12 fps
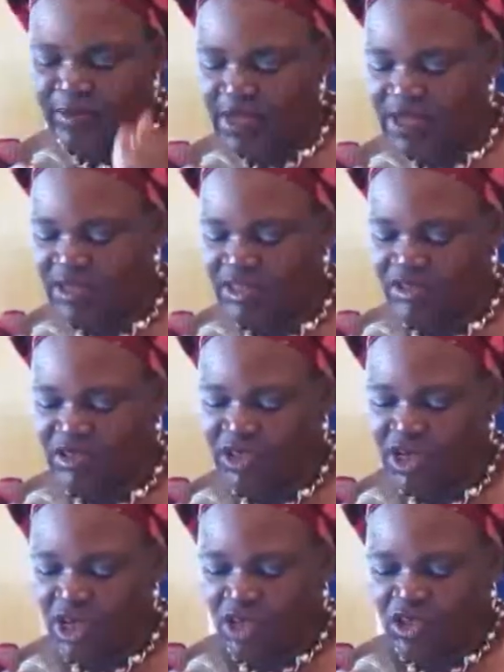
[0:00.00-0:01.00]
the ministry
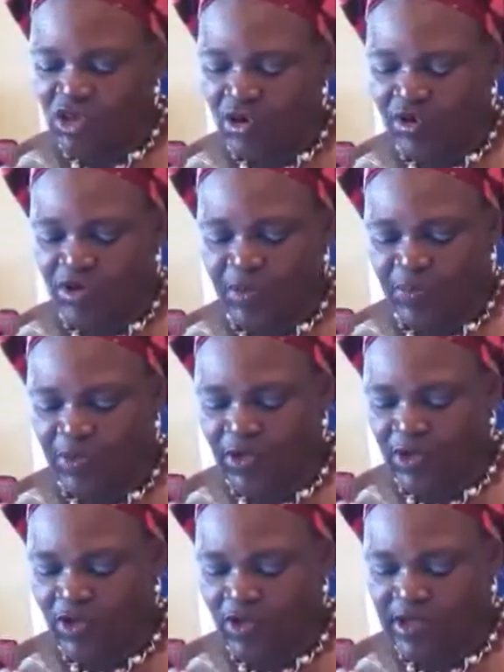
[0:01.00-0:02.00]
during the
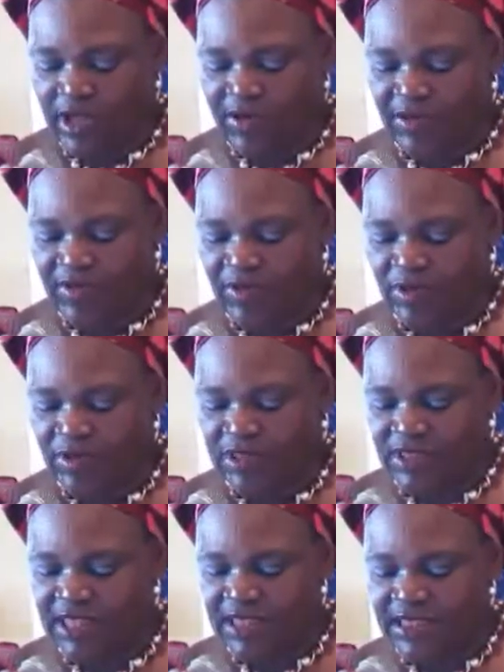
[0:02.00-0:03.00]
period under review.
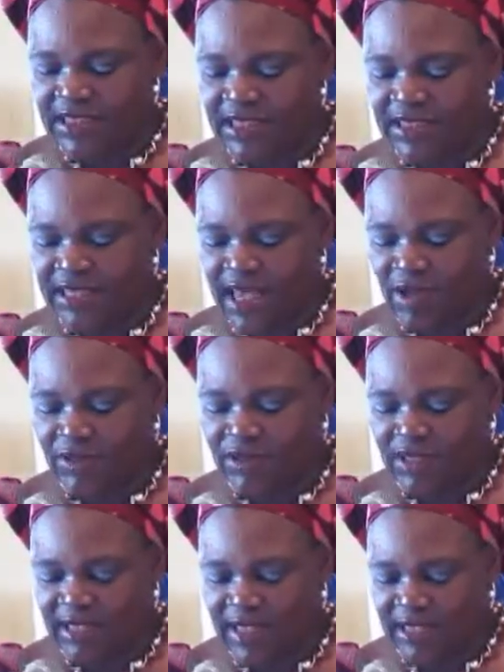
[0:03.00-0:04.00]
60
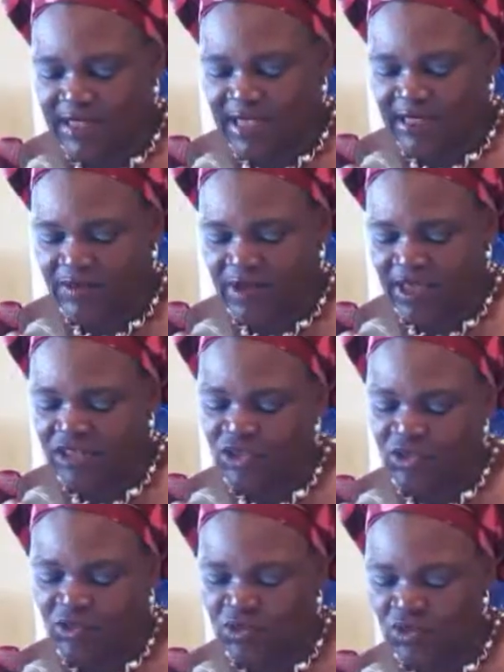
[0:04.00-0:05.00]
scouting letters were
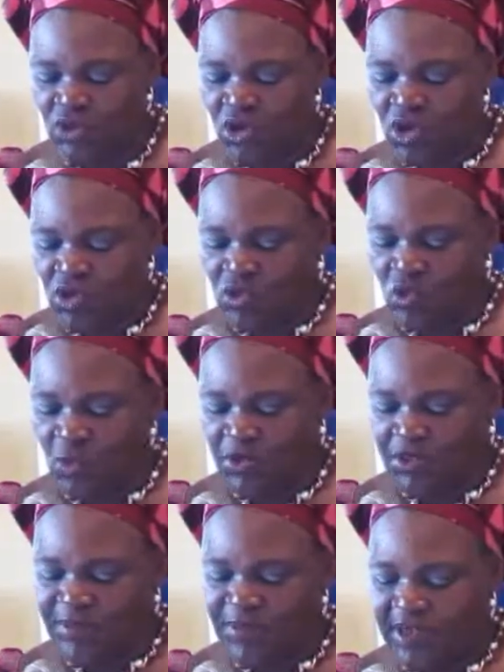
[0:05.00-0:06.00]
issued to
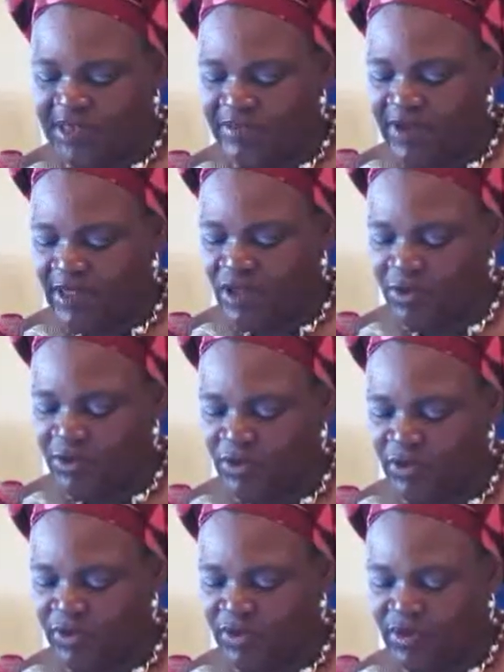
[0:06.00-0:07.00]
prospective
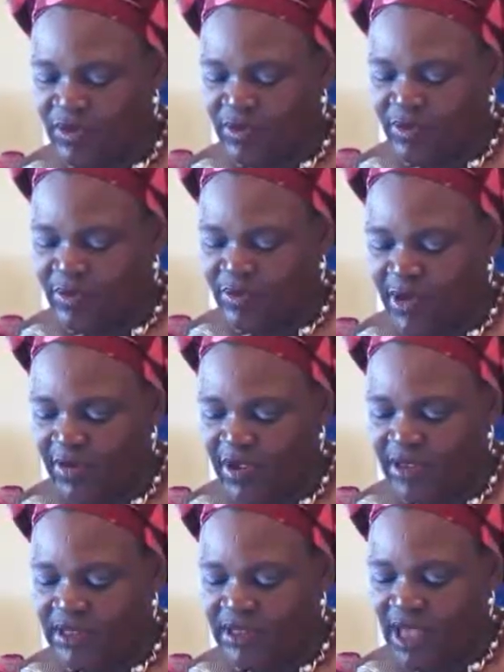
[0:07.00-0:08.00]
adoption
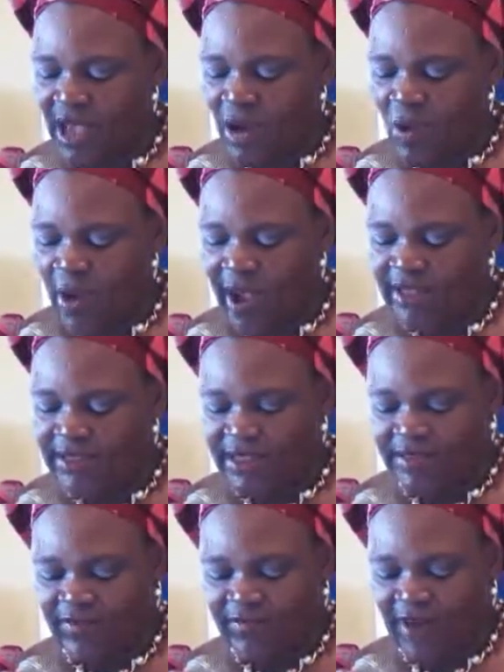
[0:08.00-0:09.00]
parents, while
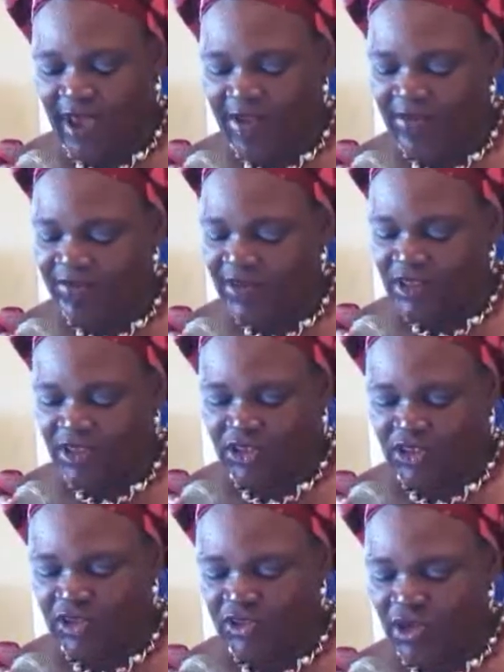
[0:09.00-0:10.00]
35
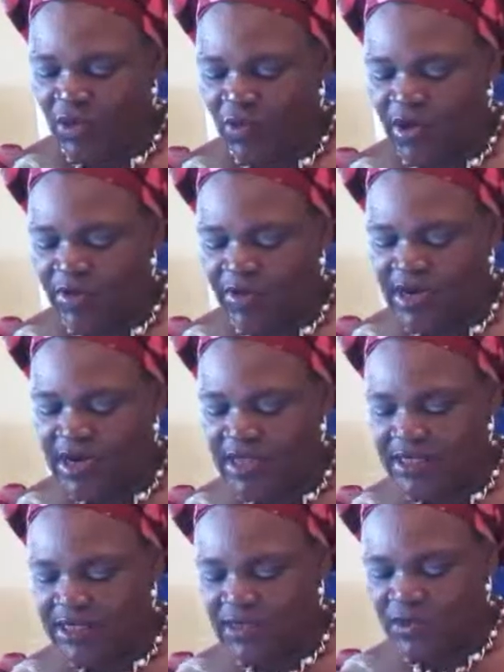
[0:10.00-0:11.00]
children were
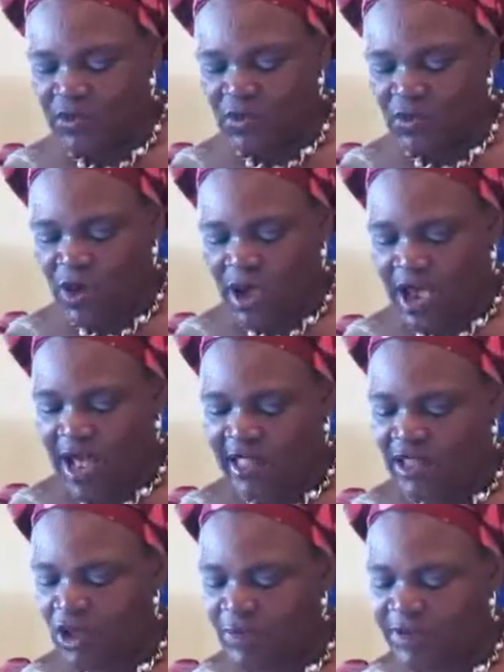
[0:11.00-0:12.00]
released to
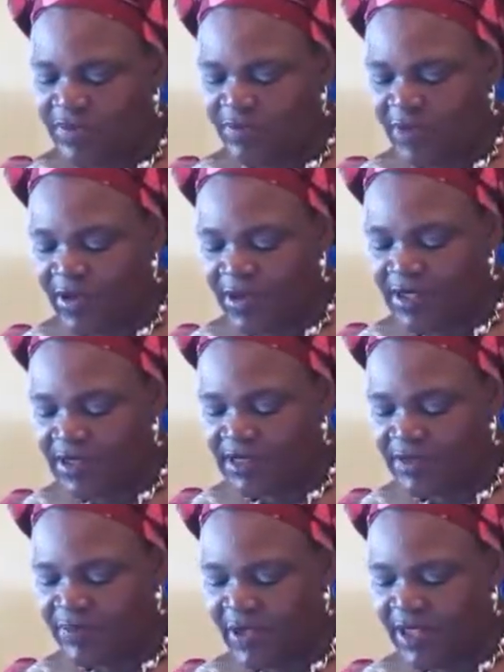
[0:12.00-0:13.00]
adoptive parents
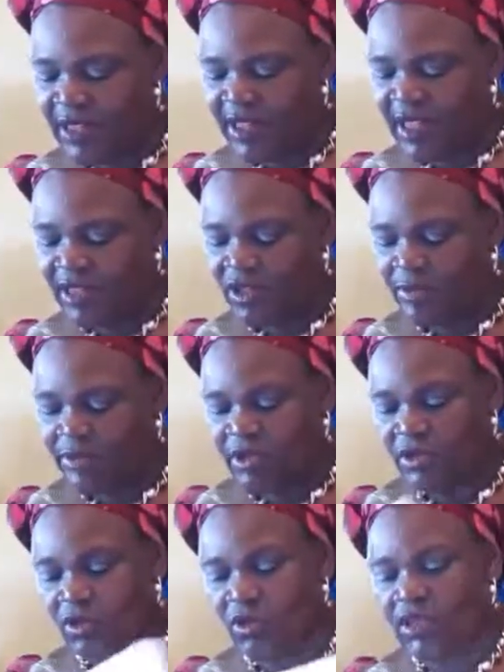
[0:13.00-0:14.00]
pending
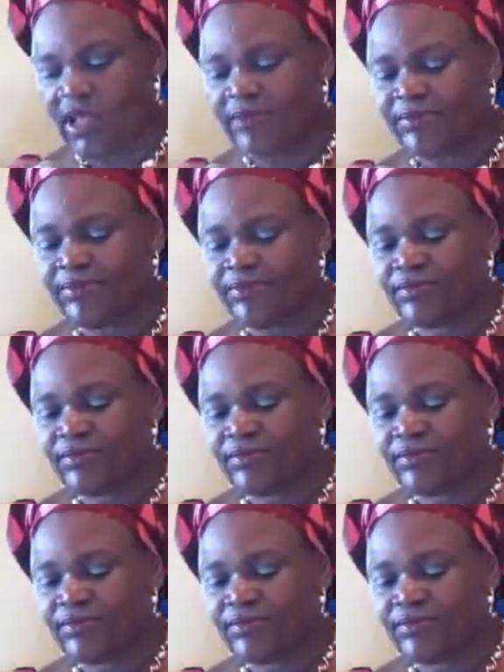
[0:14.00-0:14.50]
adoption orders.